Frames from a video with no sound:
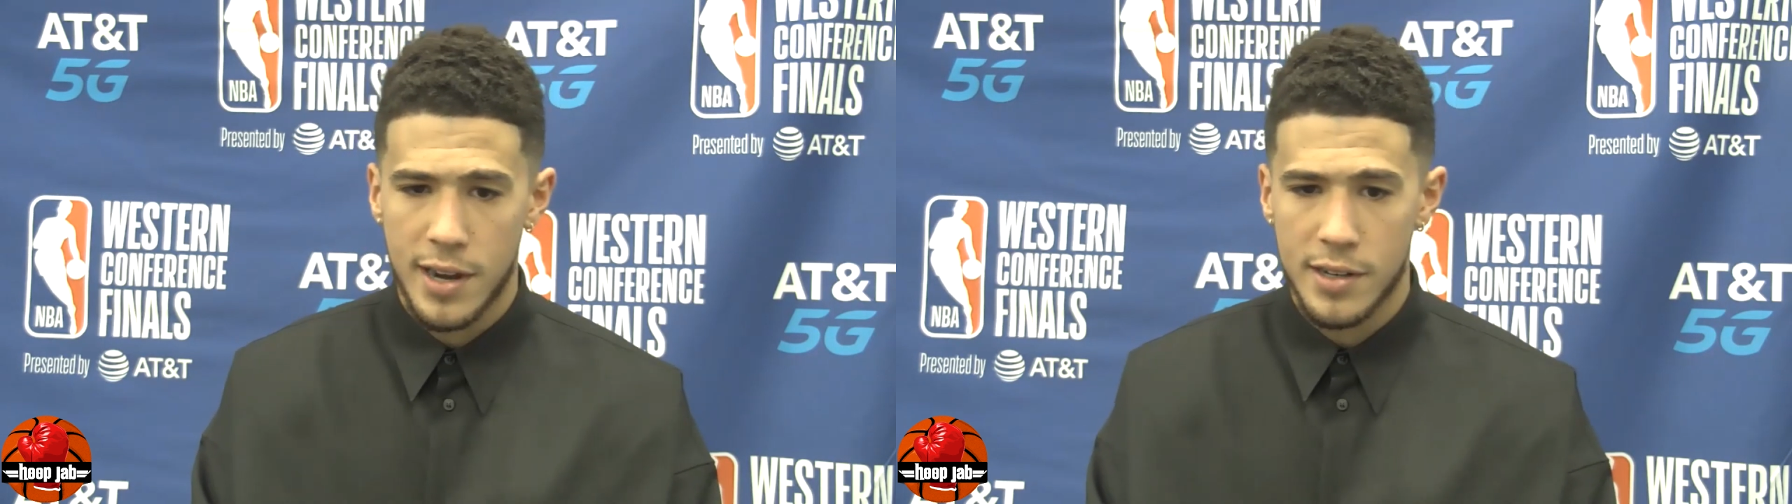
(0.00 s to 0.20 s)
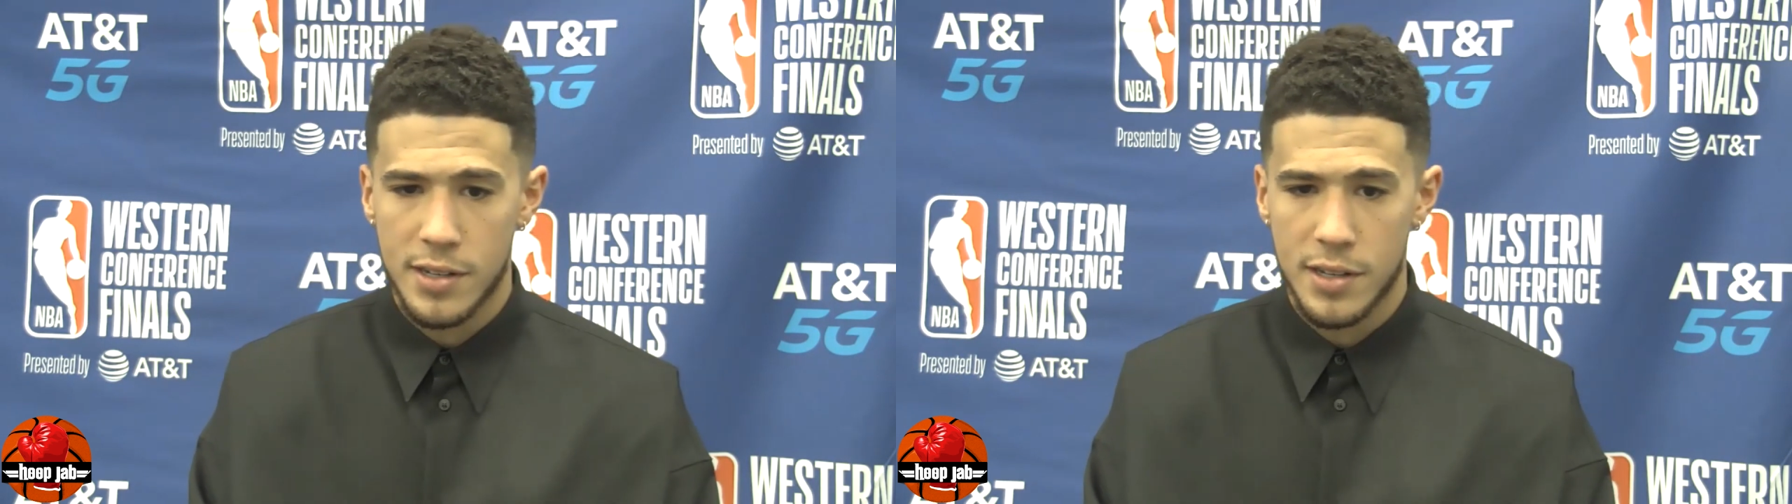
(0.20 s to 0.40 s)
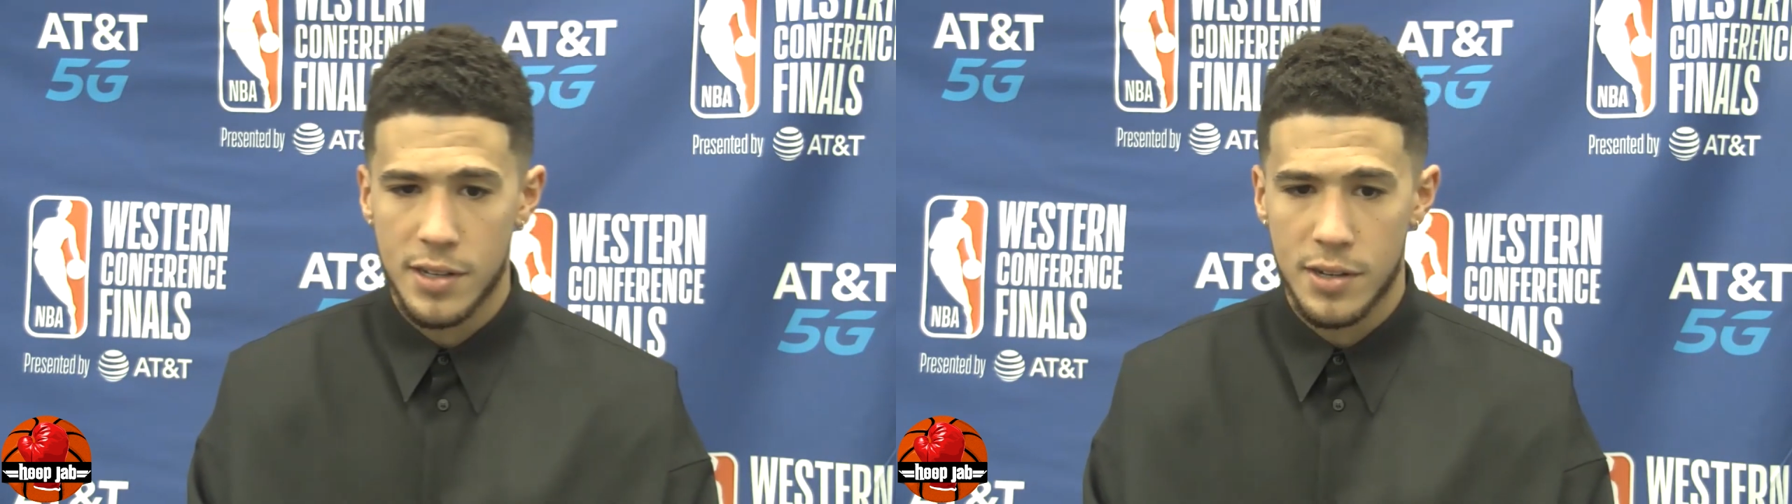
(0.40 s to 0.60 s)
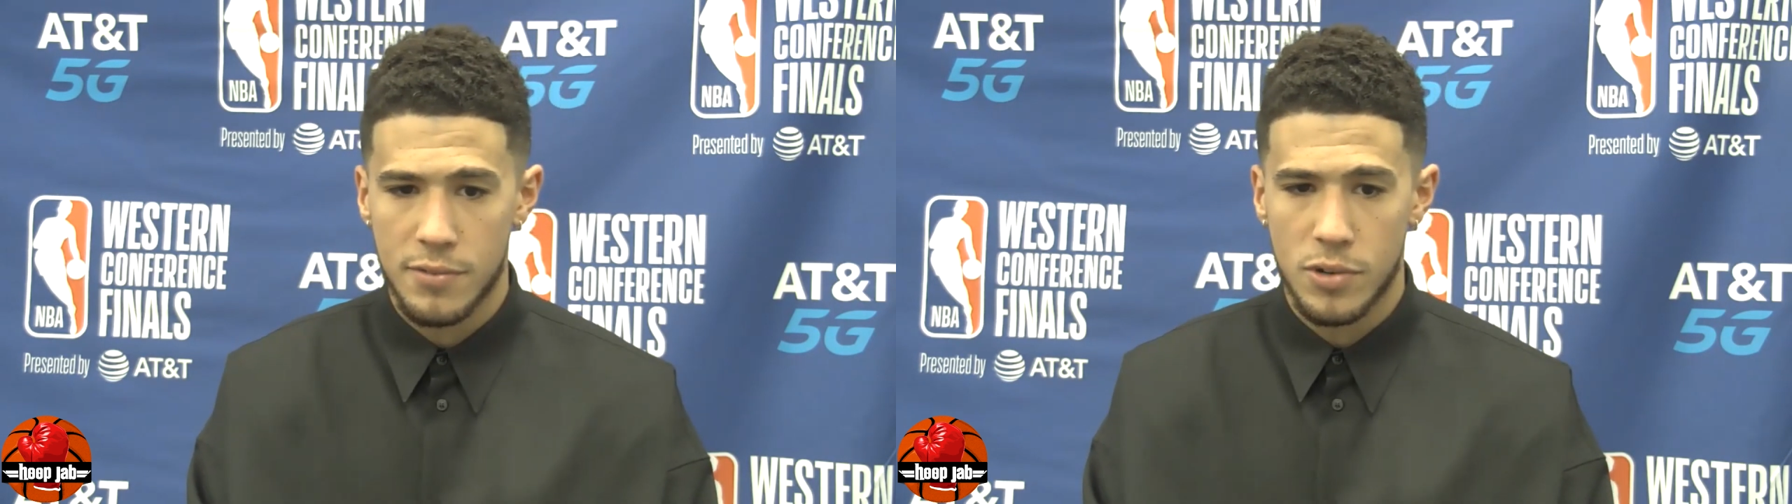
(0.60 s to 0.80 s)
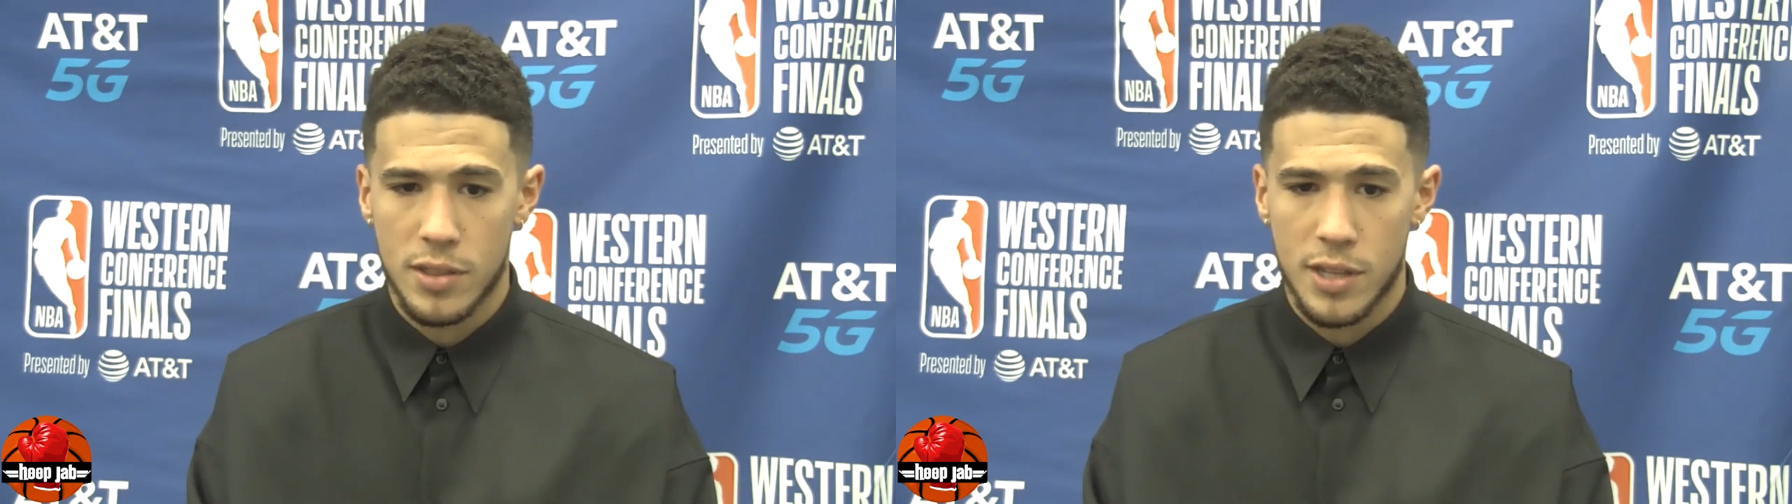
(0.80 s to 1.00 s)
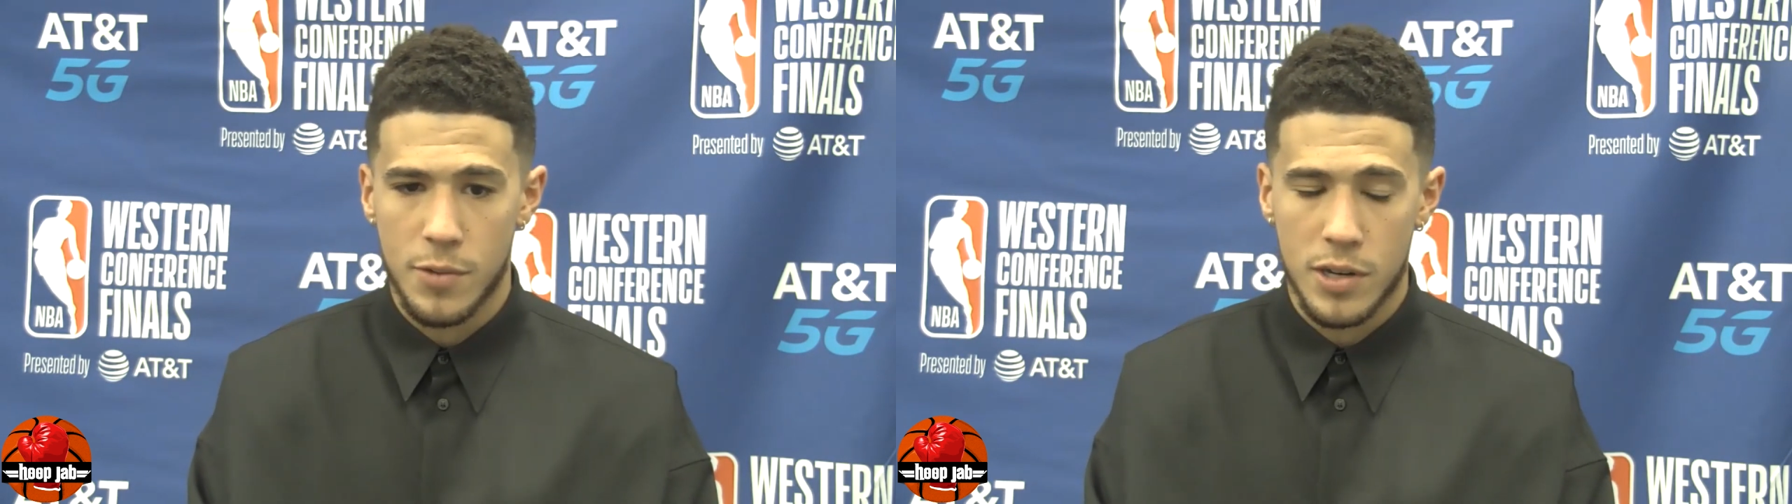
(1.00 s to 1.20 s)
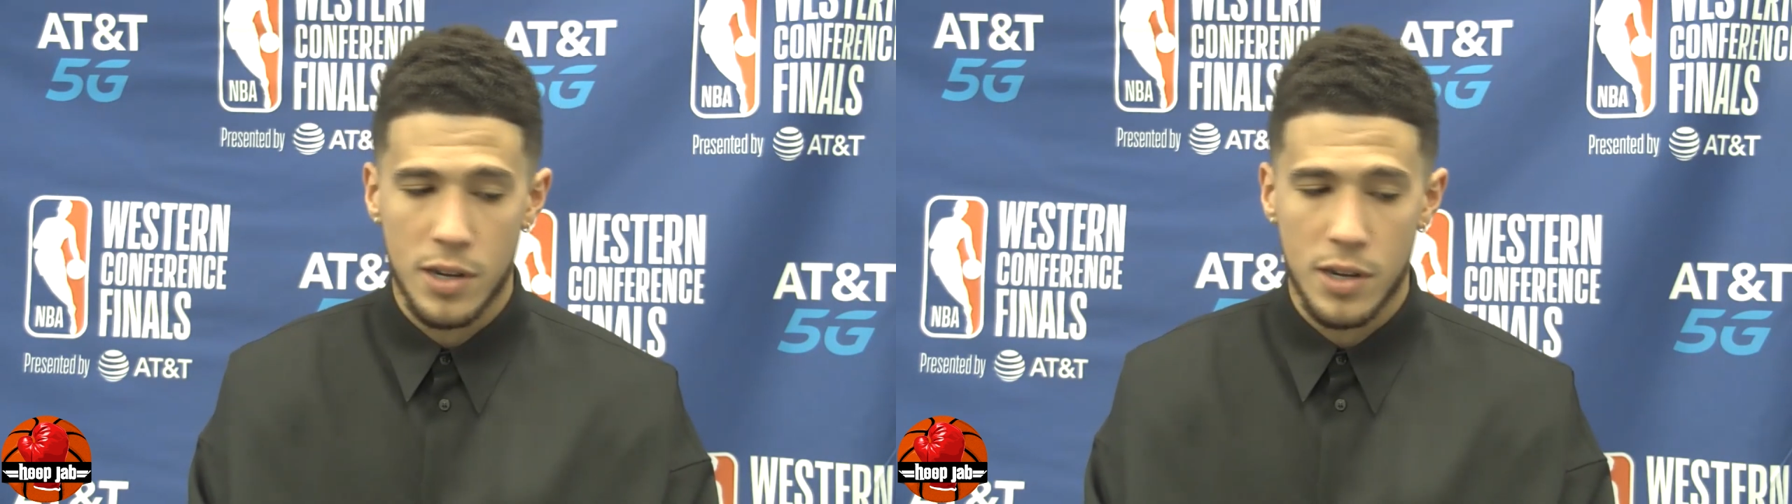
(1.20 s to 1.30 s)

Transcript: idea of what they were going